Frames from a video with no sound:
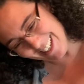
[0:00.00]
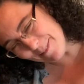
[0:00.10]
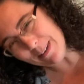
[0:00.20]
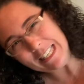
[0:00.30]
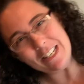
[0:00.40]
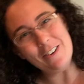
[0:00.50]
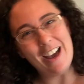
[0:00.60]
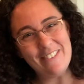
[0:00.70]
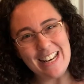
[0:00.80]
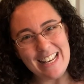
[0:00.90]
But do you
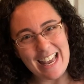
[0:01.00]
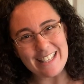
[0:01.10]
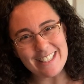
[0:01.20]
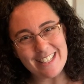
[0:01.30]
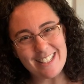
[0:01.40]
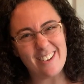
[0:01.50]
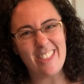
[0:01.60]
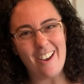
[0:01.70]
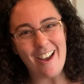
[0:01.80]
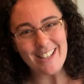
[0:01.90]
have any guesses or
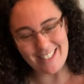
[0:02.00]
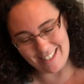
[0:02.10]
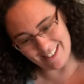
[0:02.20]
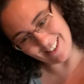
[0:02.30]
thoughts?